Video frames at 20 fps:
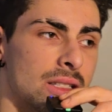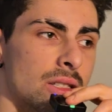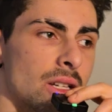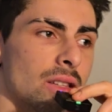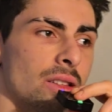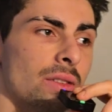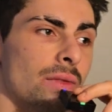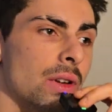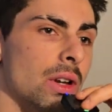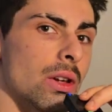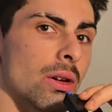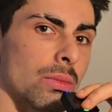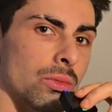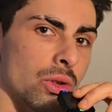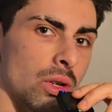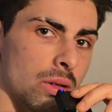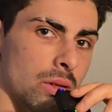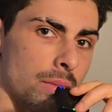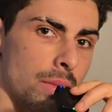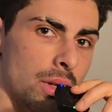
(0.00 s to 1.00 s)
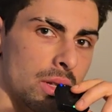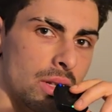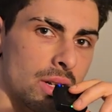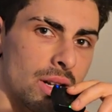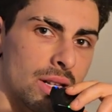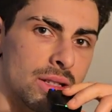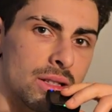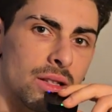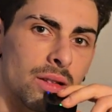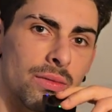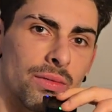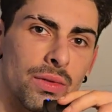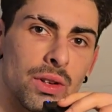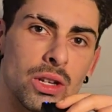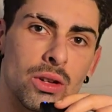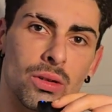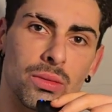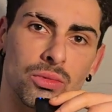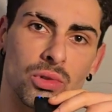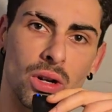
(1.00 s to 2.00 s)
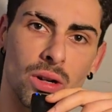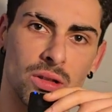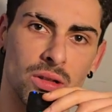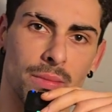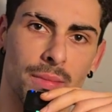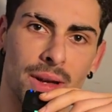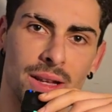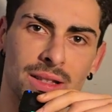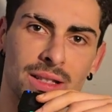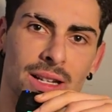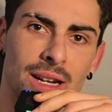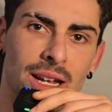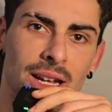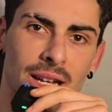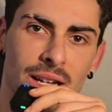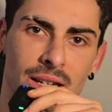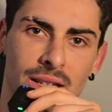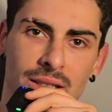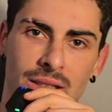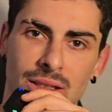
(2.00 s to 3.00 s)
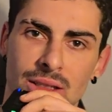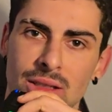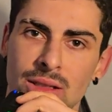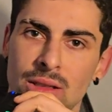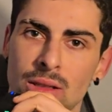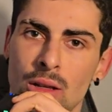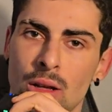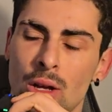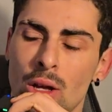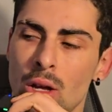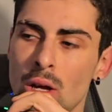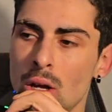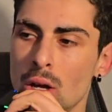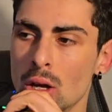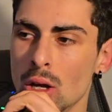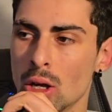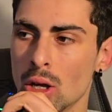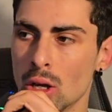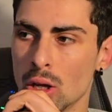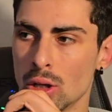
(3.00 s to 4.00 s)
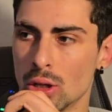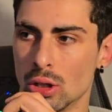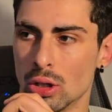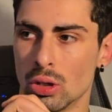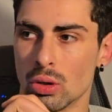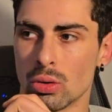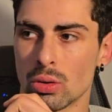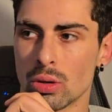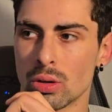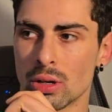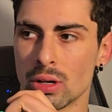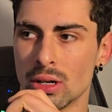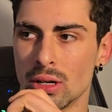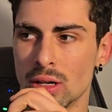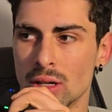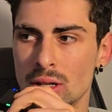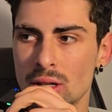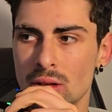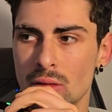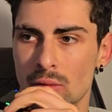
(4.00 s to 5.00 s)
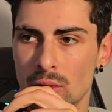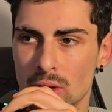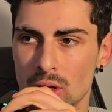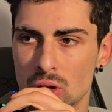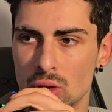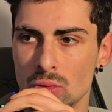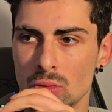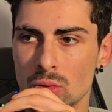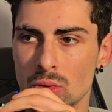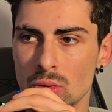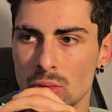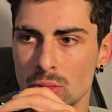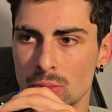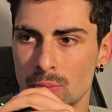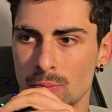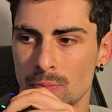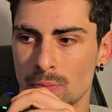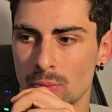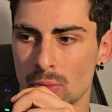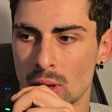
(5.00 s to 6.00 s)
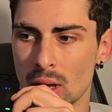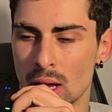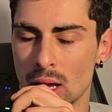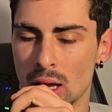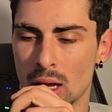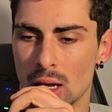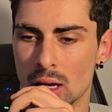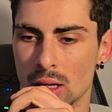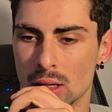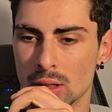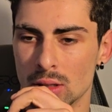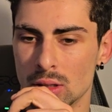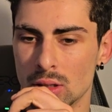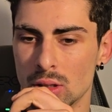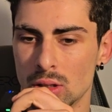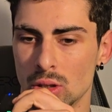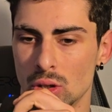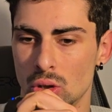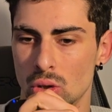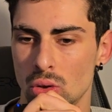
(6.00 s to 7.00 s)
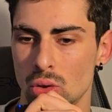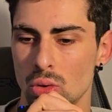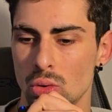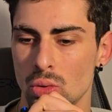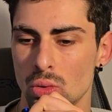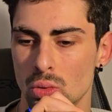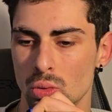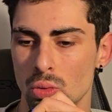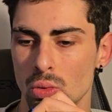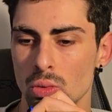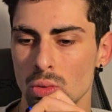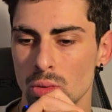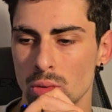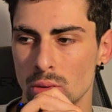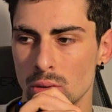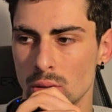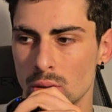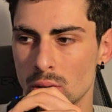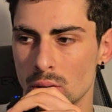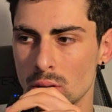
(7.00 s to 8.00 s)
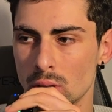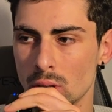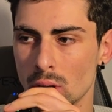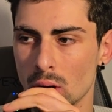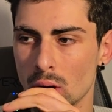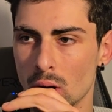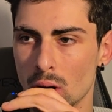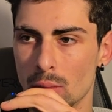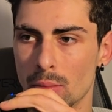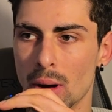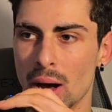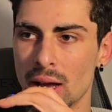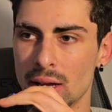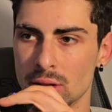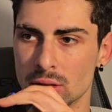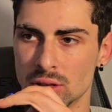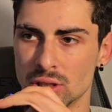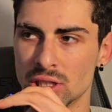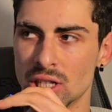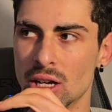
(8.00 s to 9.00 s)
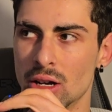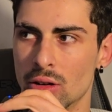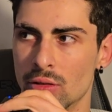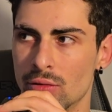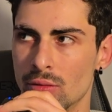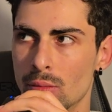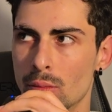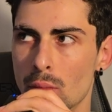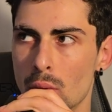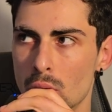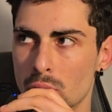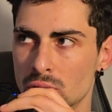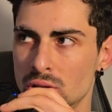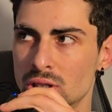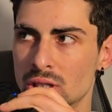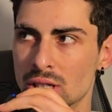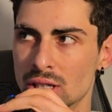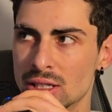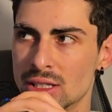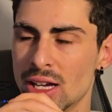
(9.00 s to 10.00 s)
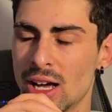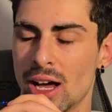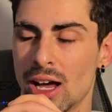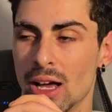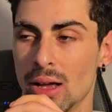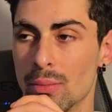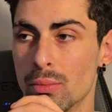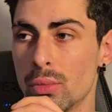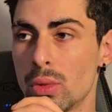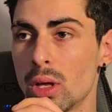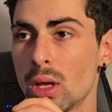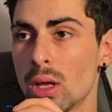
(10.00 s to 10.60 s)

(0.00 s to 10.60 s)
is not the video I'm trying to make today. The video I'm trying to make today is you're an individual and you are by yourself most of the time.